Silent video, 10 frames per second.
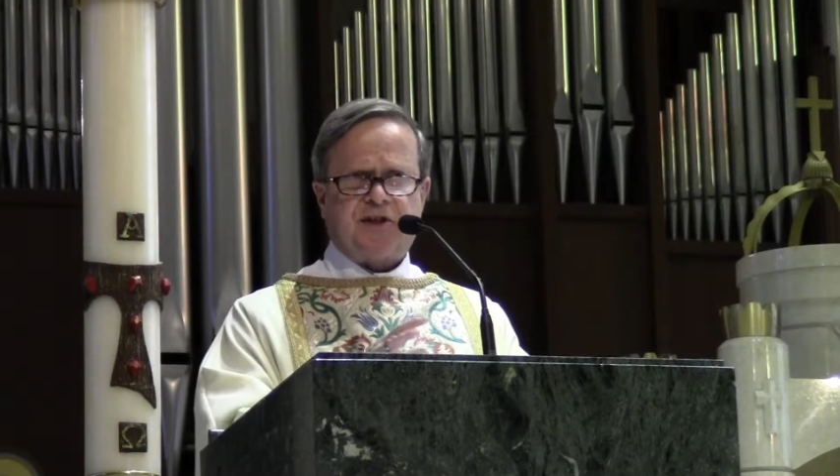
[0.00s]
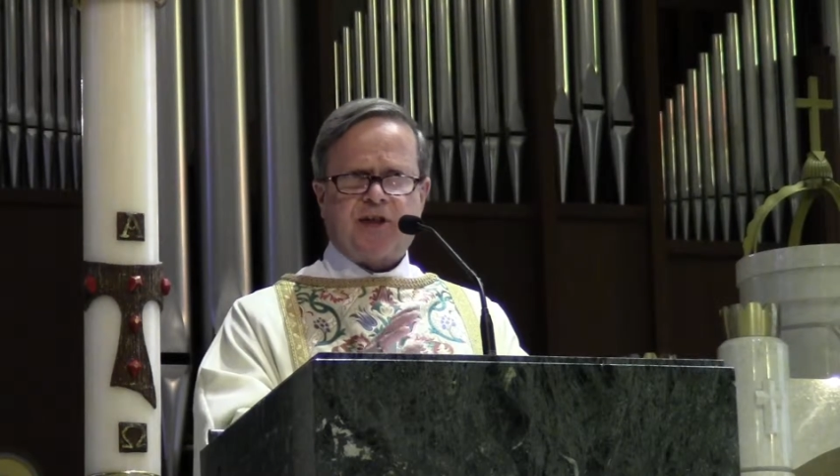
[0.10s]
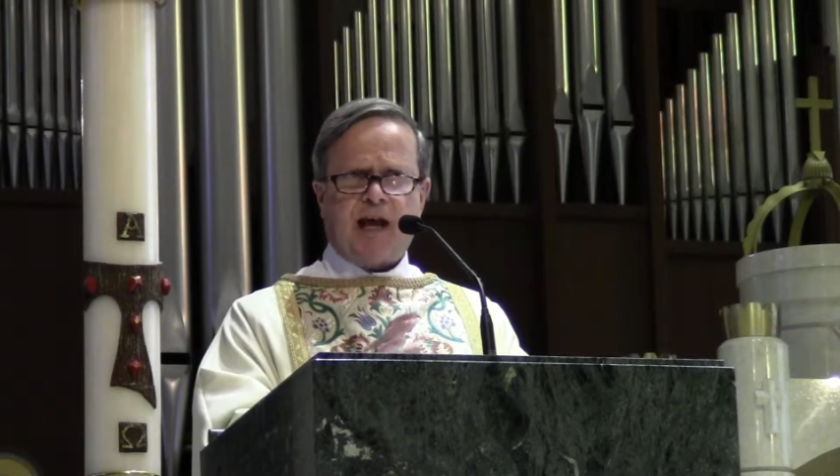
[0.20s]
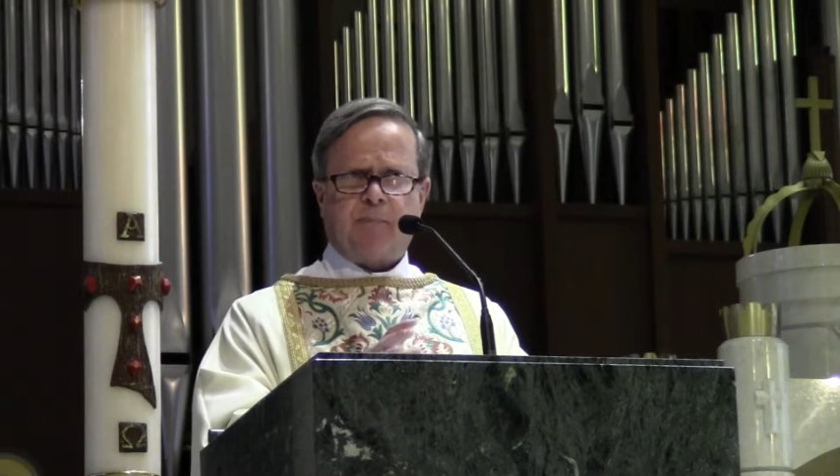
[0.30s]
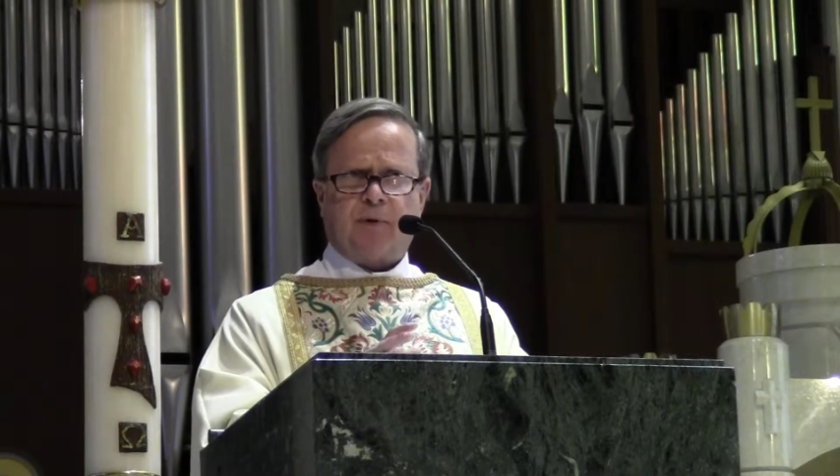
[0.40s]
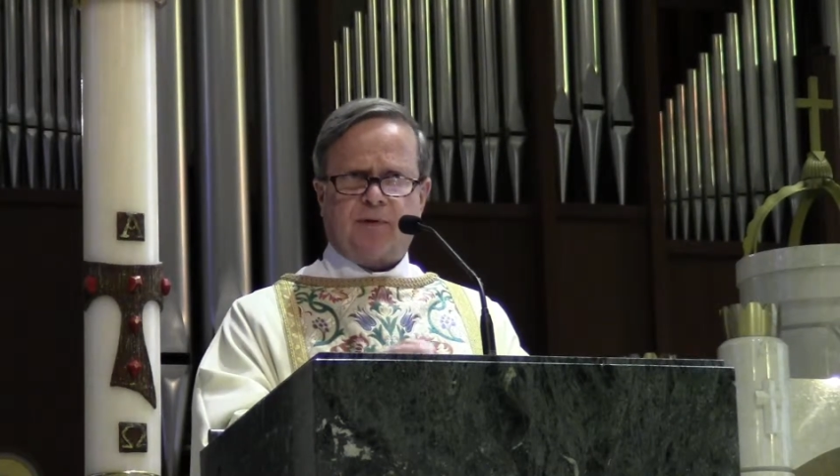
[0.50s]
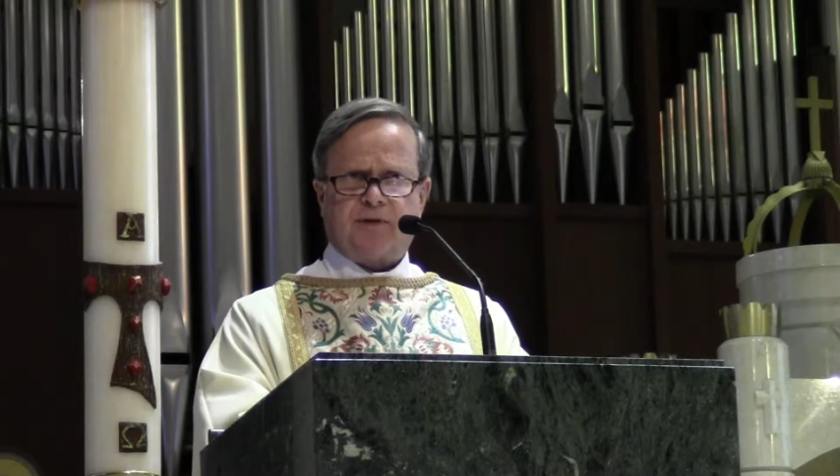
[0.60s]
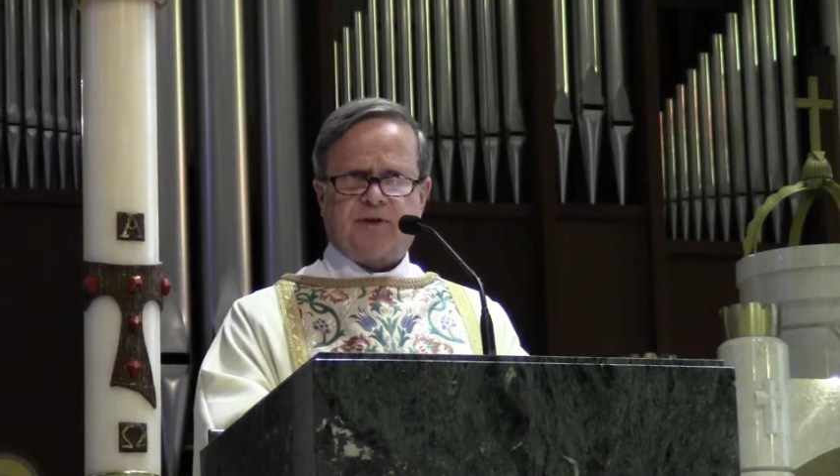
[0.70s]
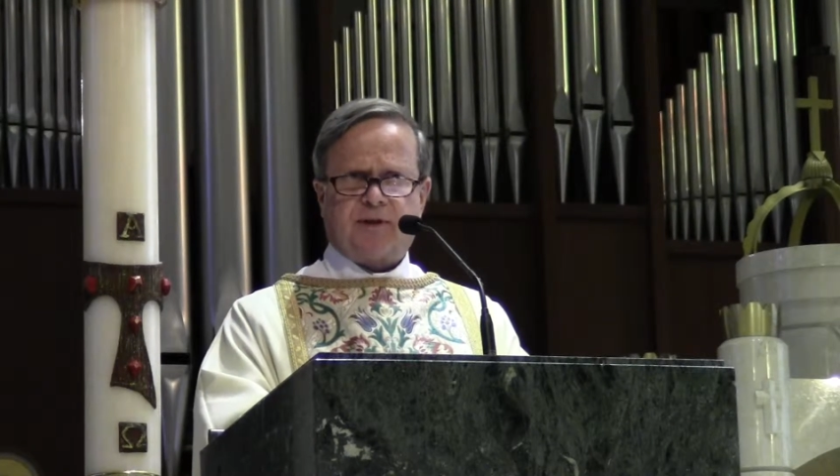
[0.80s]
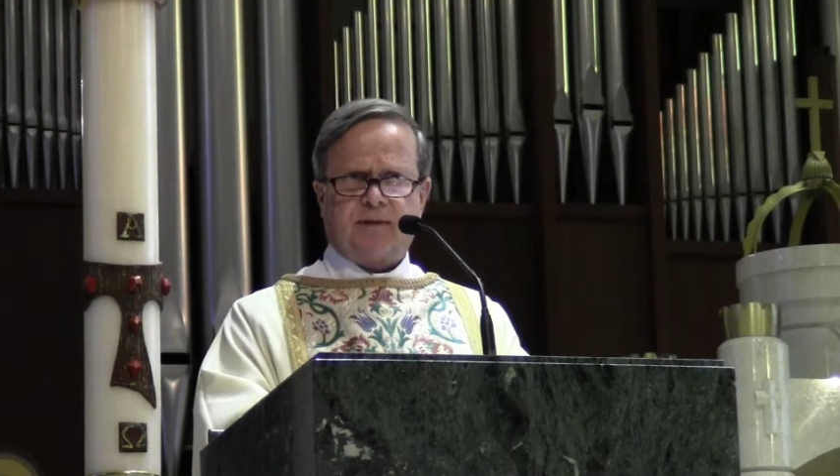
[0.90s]

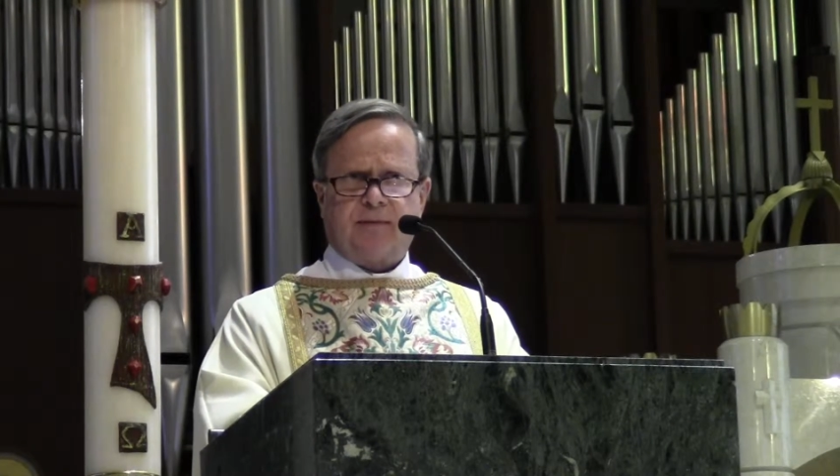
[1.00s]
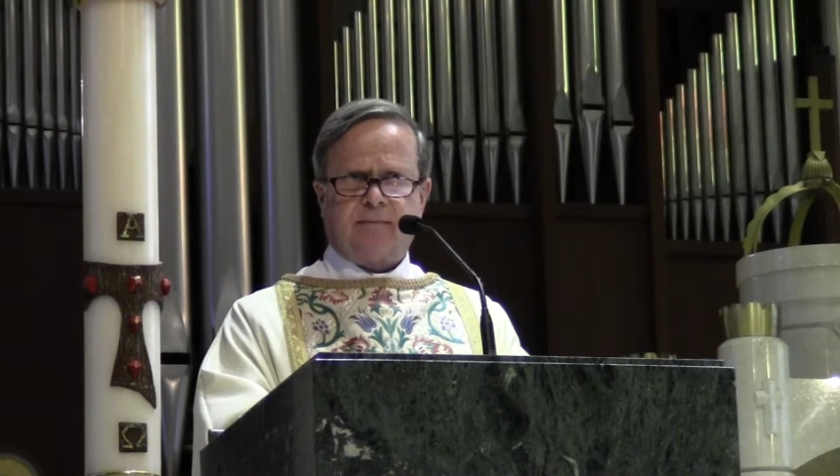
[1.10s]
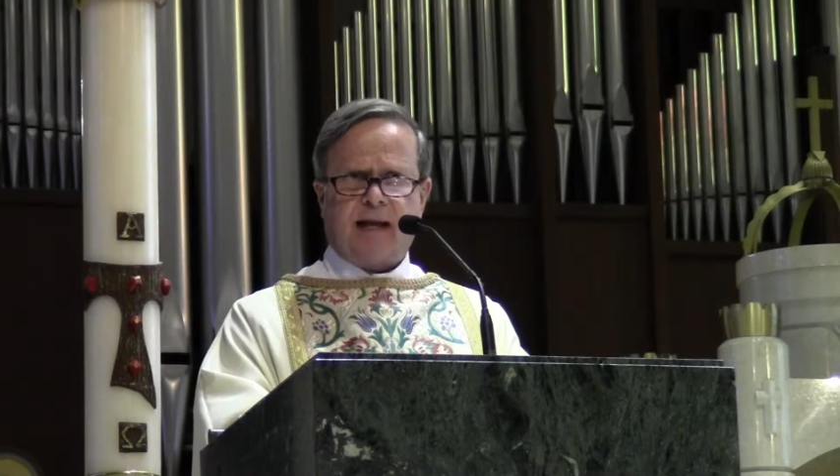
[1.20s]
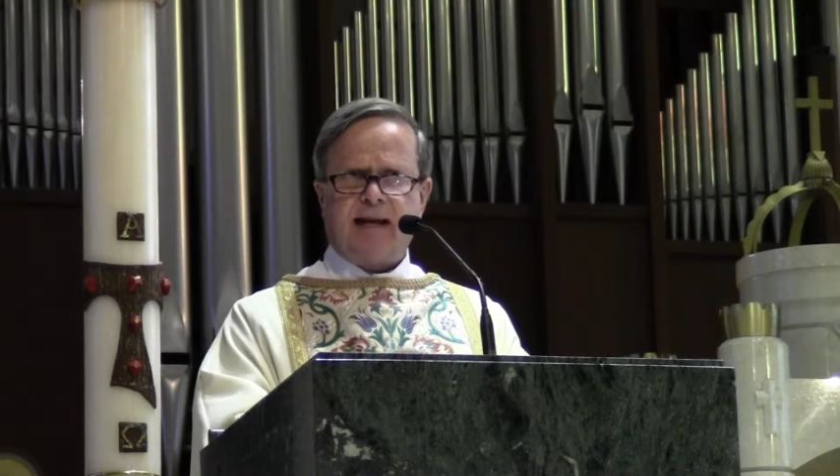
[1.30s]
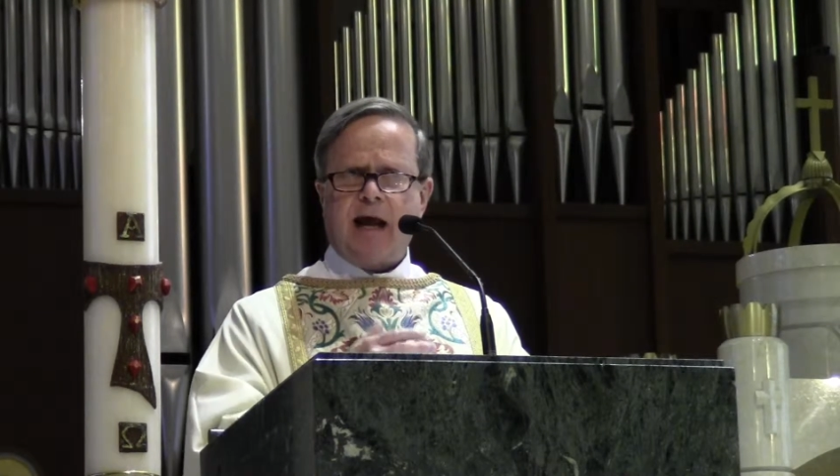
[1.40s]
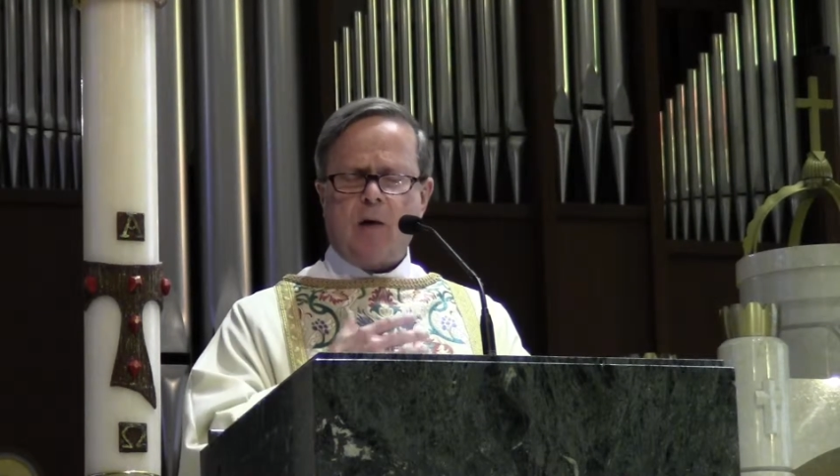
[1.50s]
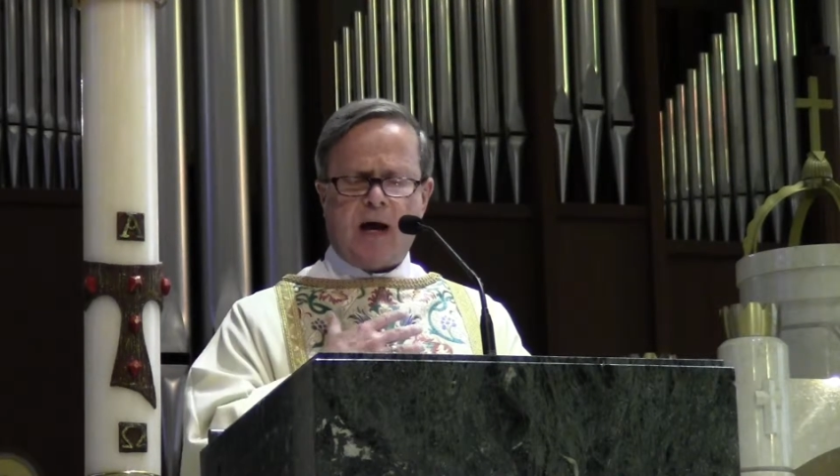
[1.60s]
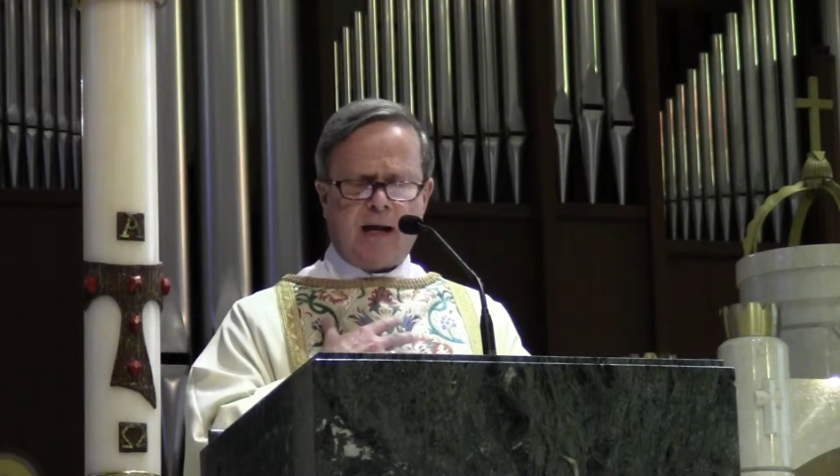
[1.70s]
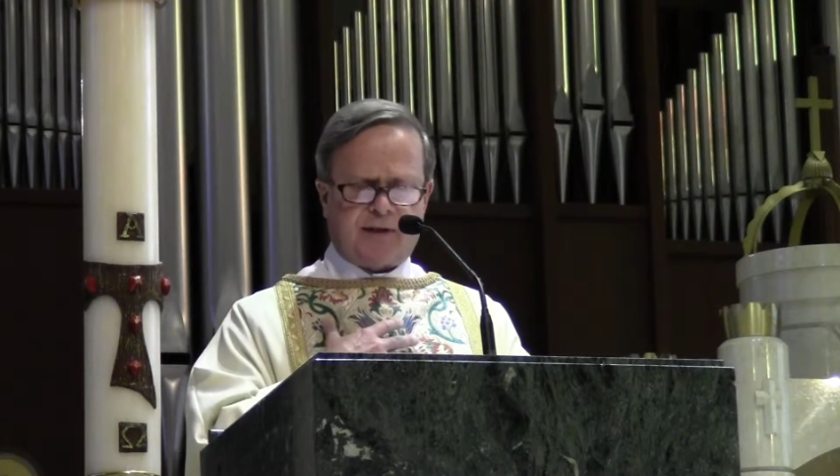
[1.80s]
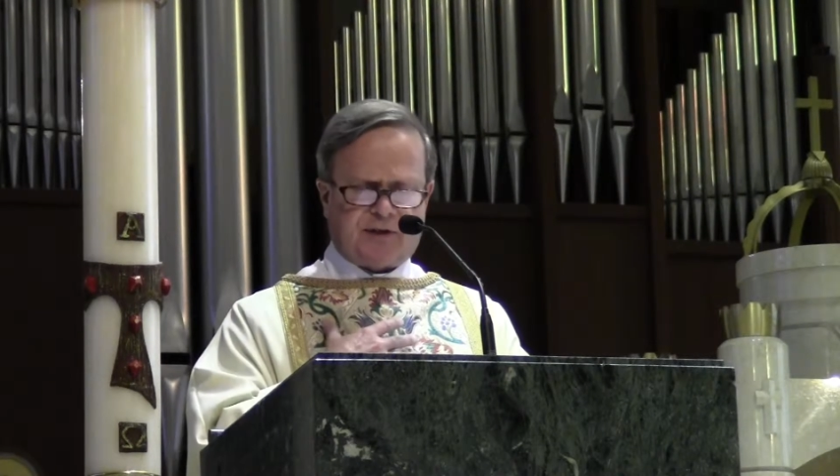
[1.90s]
disciples, and now
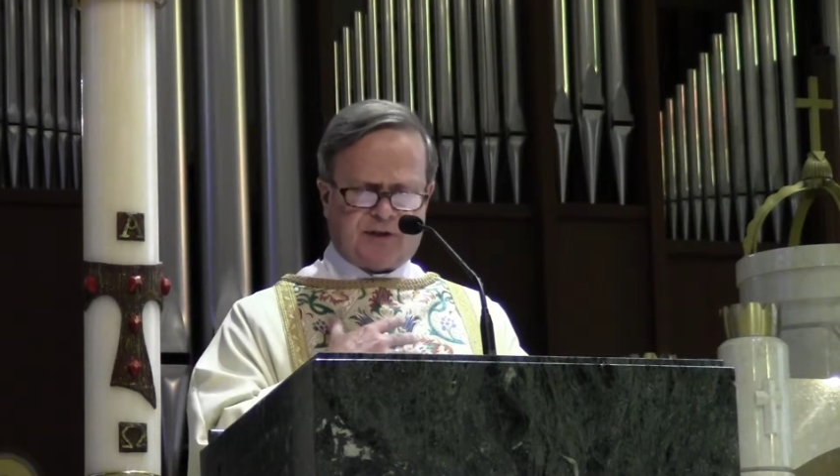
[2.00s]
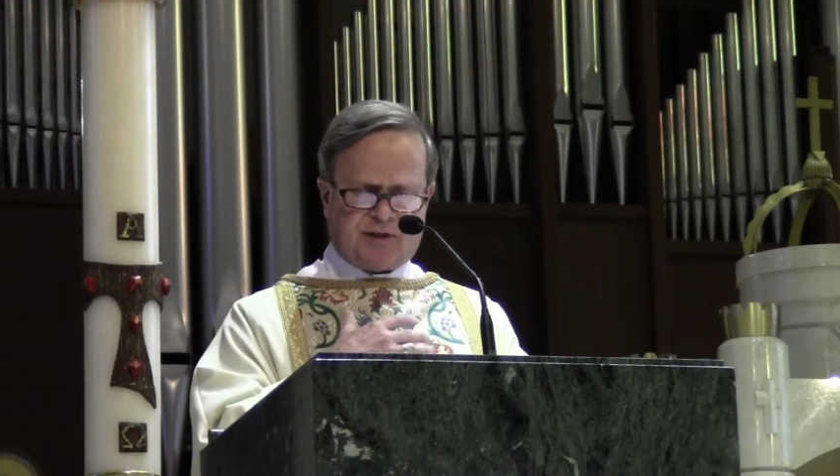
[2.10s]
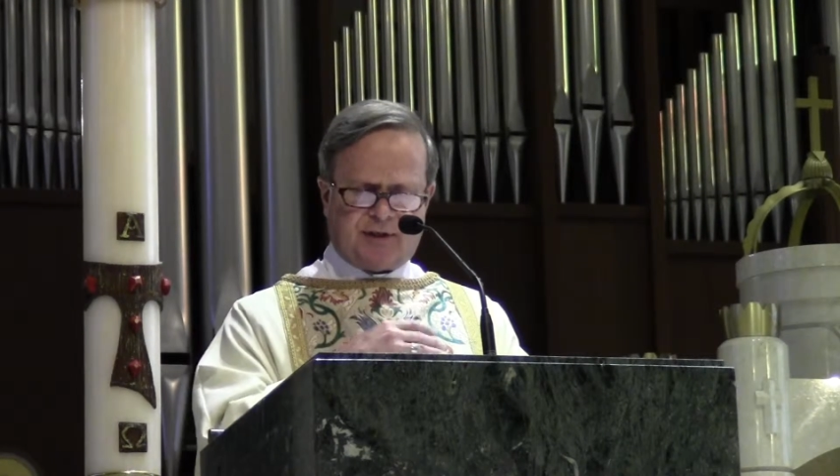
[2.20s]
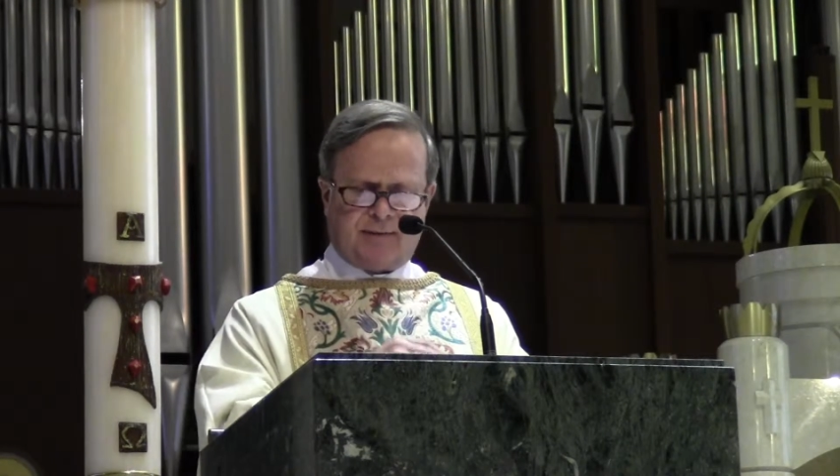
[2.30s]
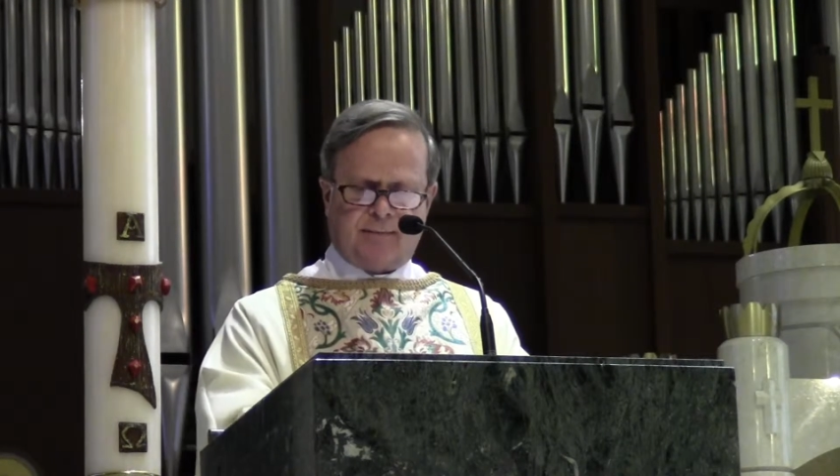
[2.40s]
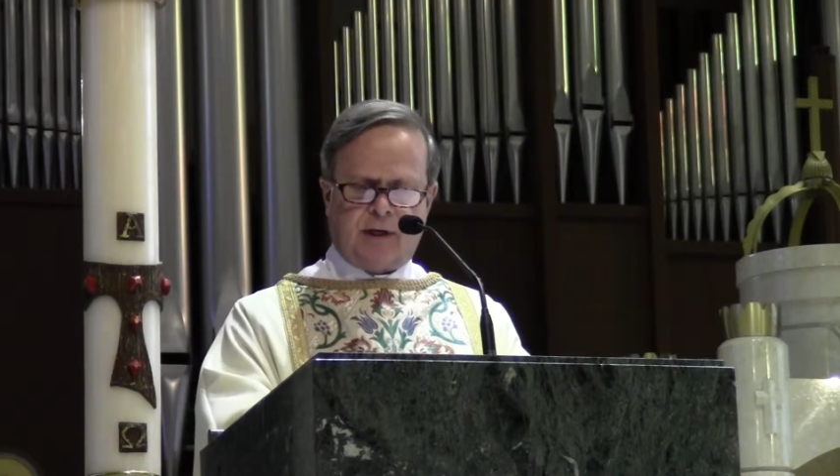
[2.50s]
us,